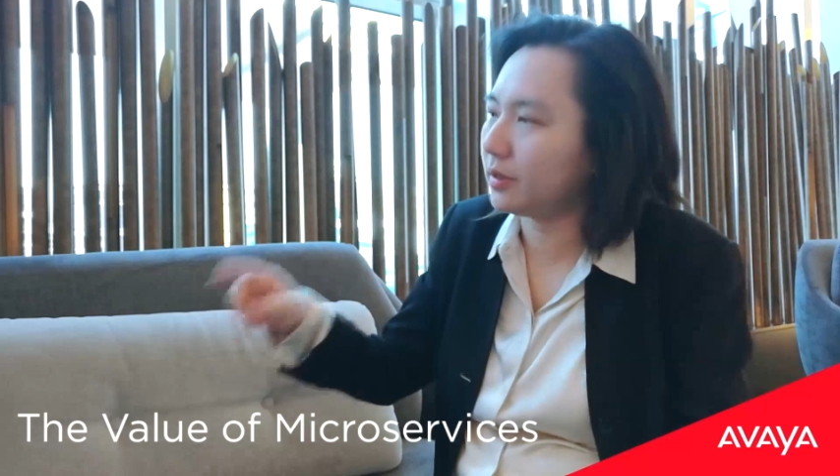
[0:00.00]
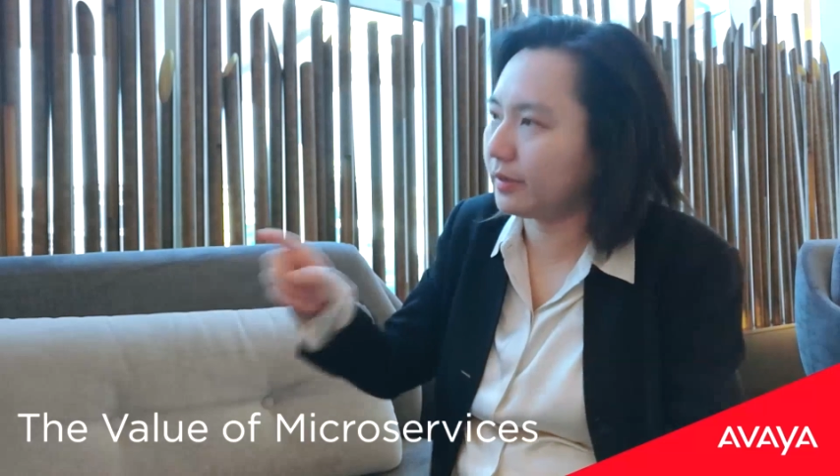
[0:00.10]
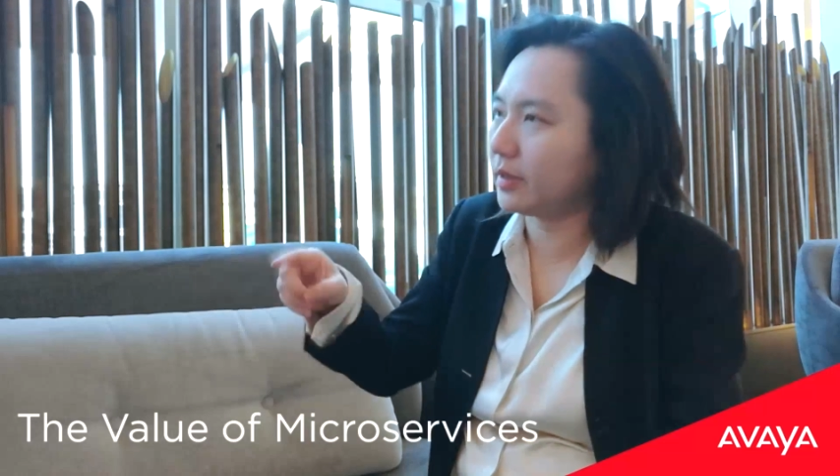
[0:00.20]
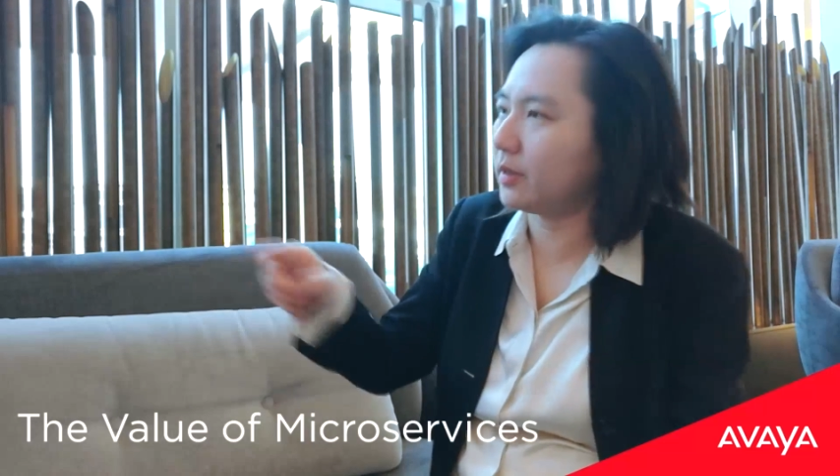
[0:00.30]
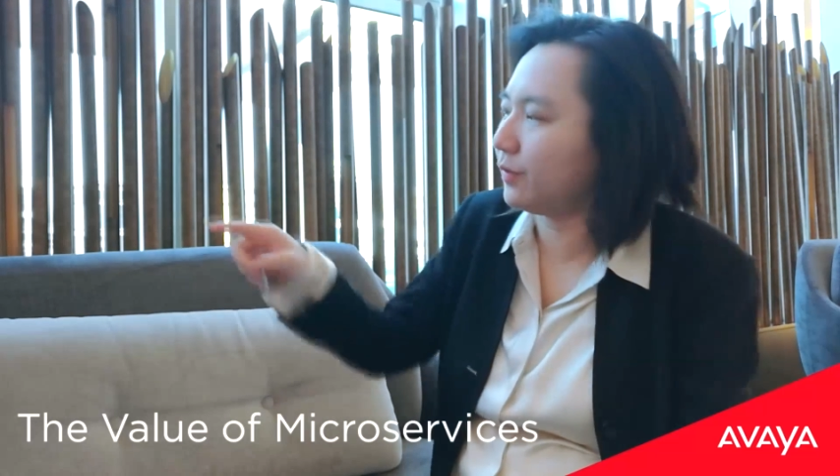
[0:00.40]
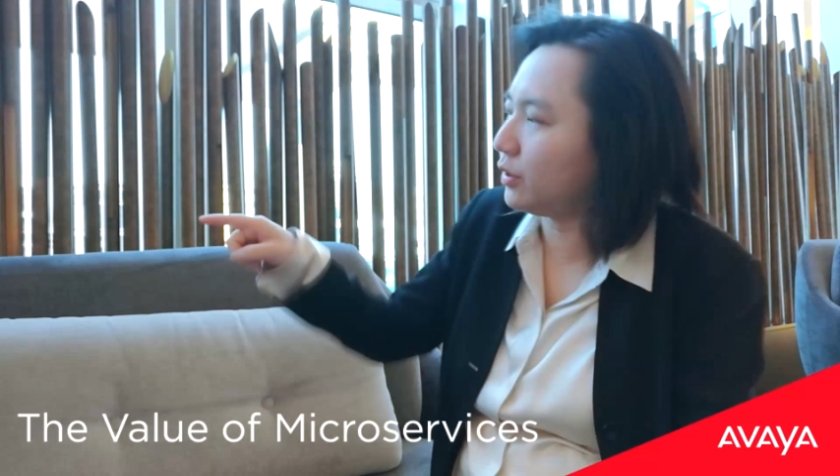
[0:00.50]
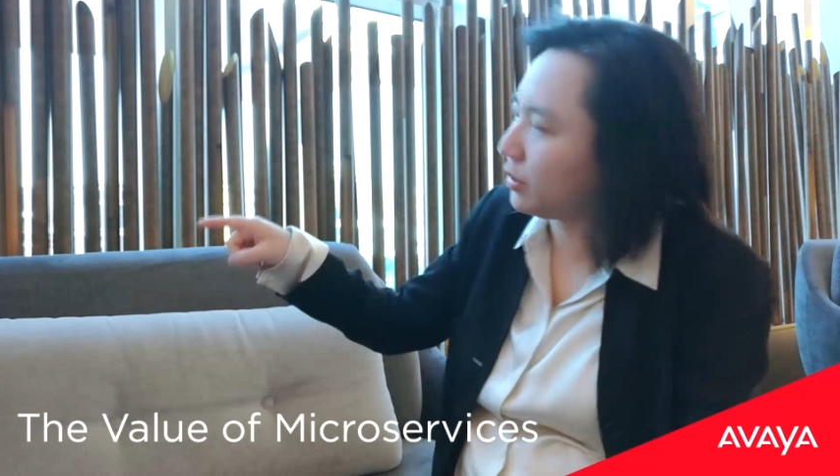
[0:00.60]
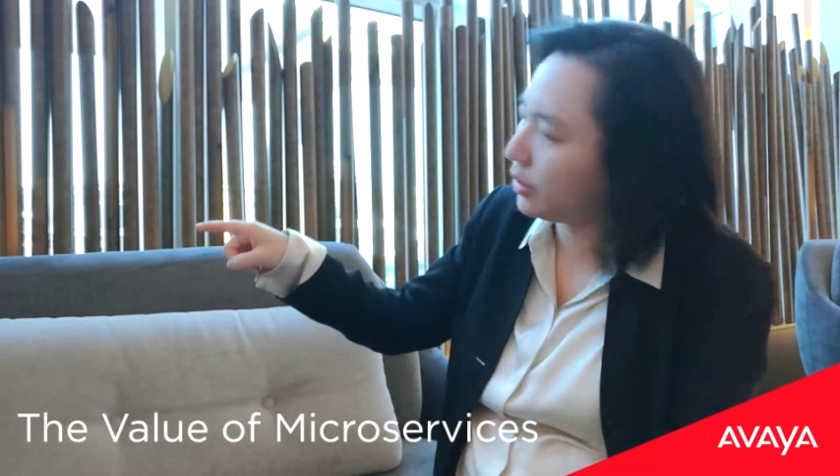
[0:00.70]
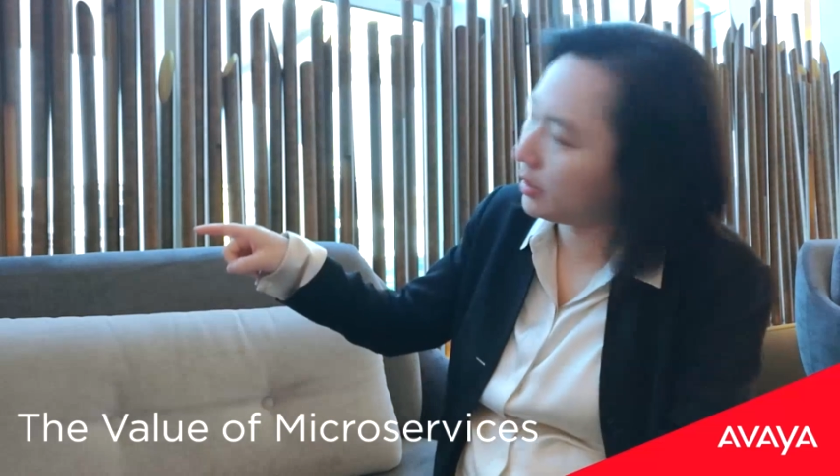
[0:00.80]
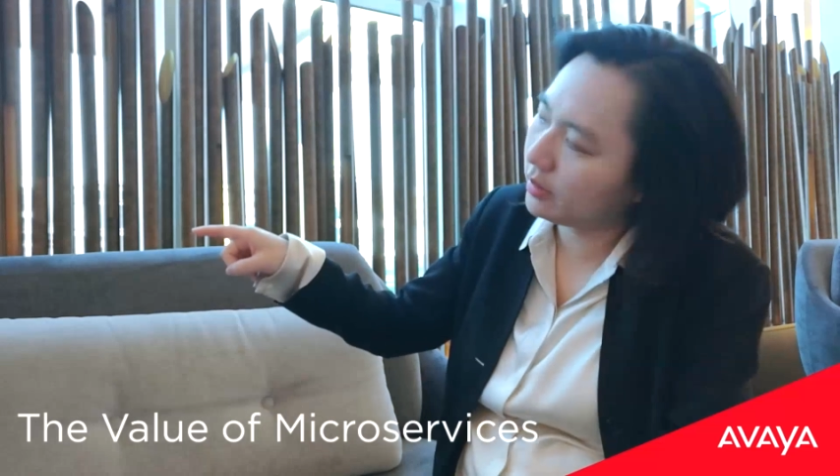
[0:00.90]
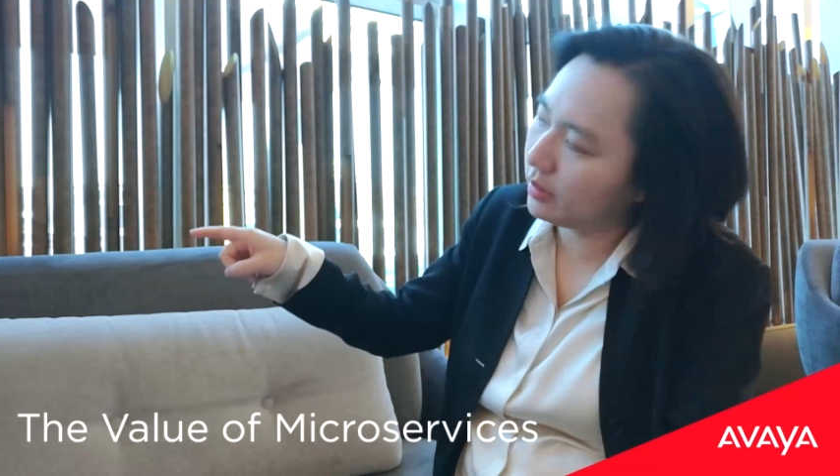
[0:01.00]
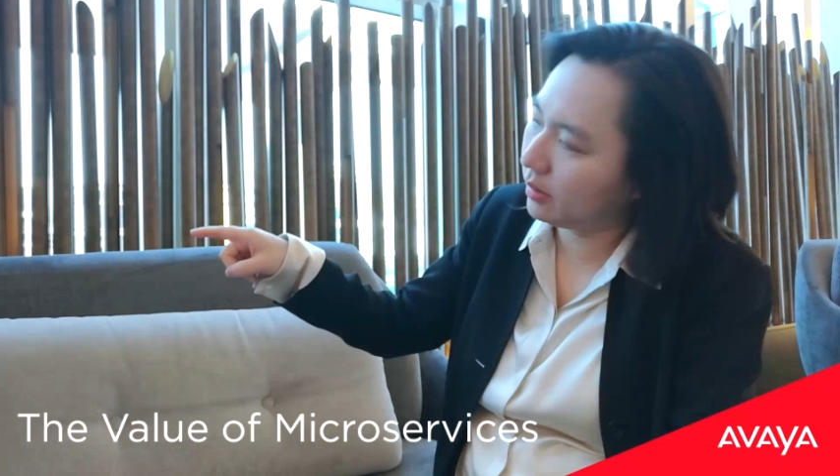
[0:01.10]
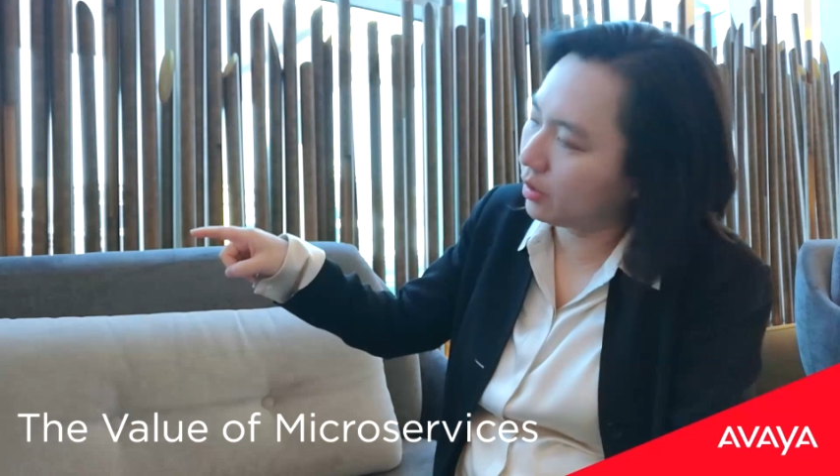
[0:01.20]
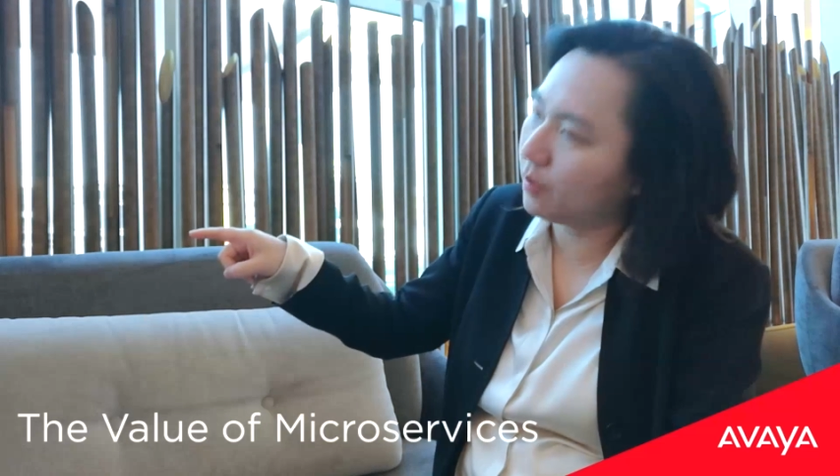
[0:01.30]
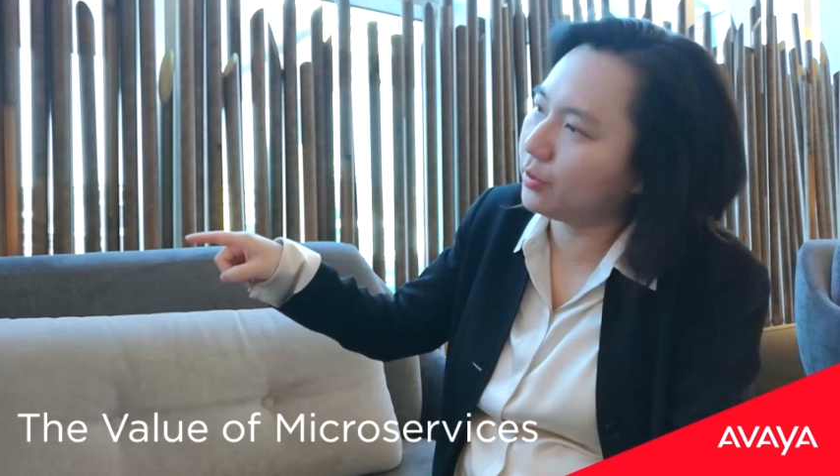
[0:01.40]
if there's a feature change in
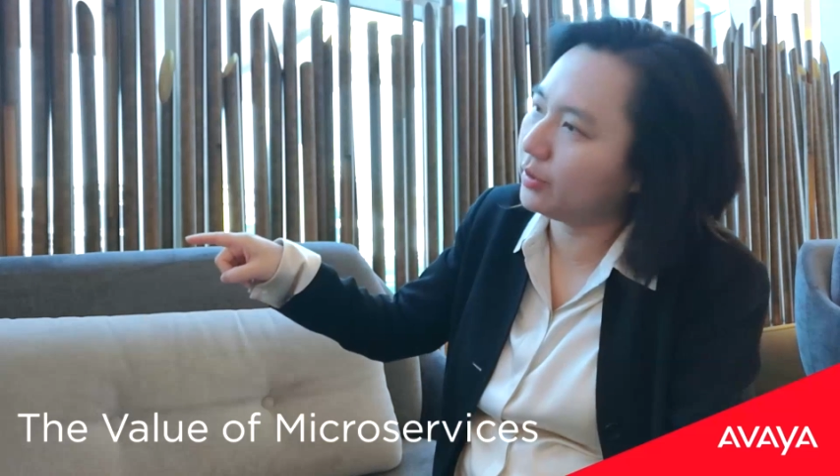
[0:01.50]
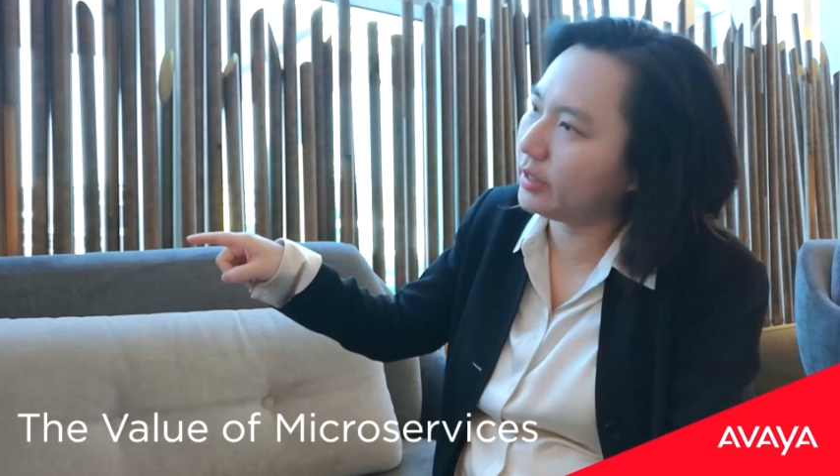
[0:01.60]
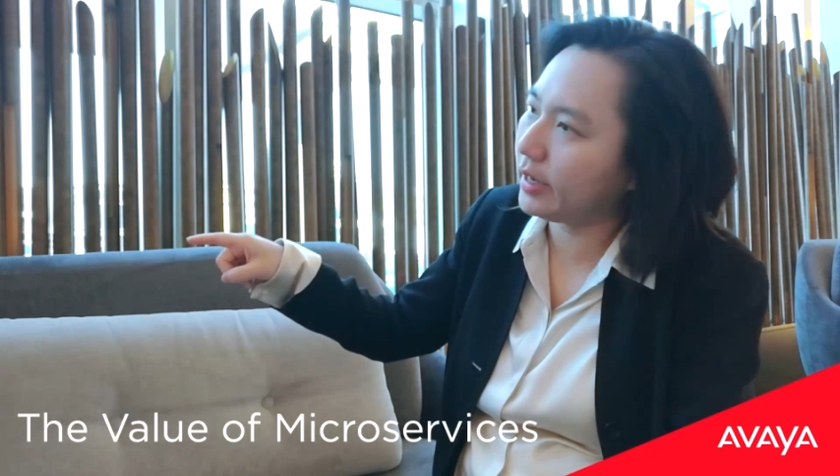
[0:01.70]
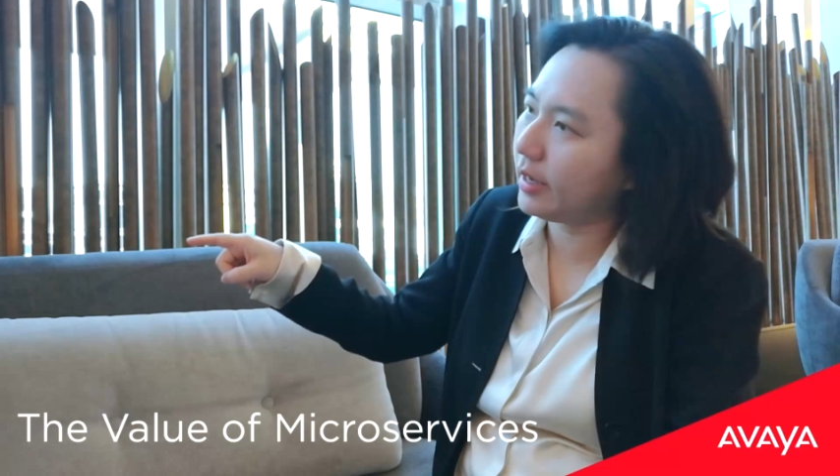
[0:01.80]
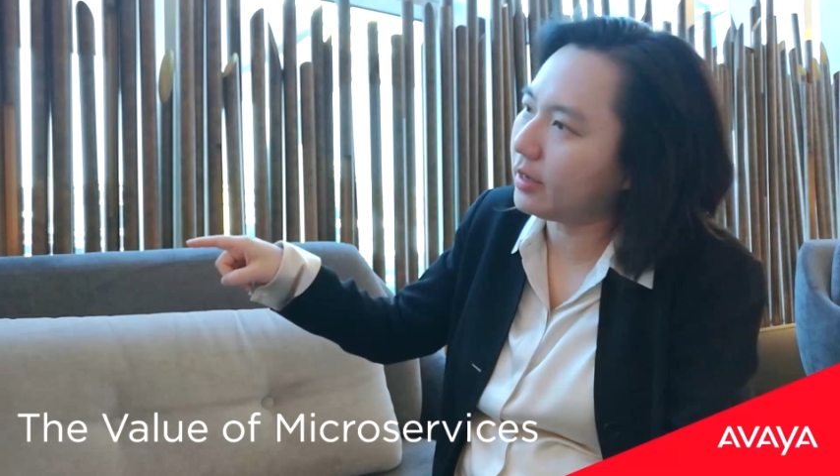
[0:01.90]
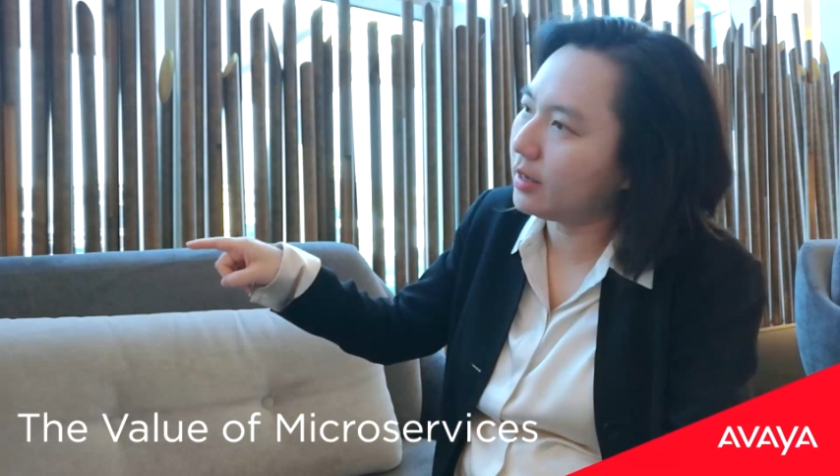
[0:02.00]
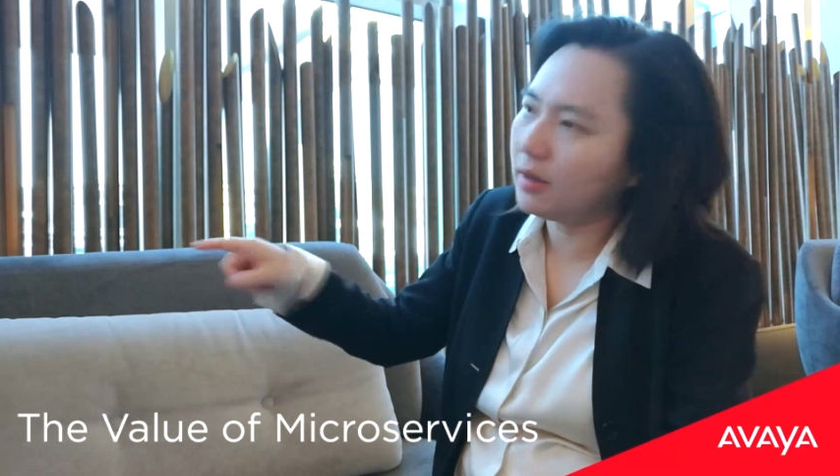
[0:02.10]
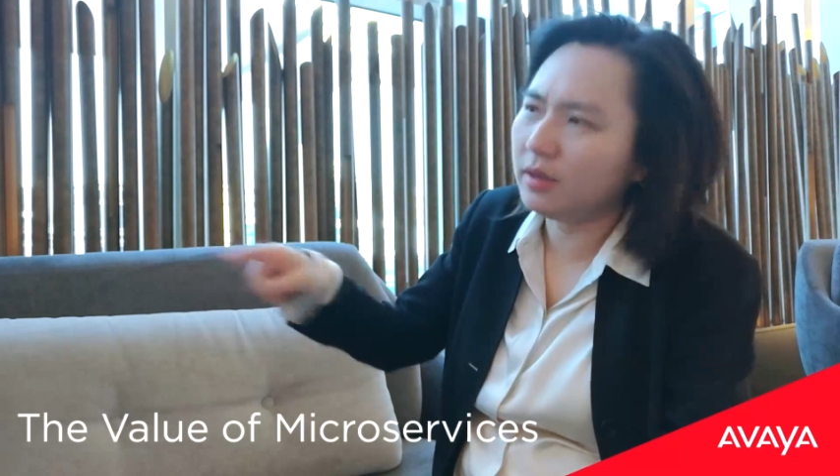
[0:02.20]
component A,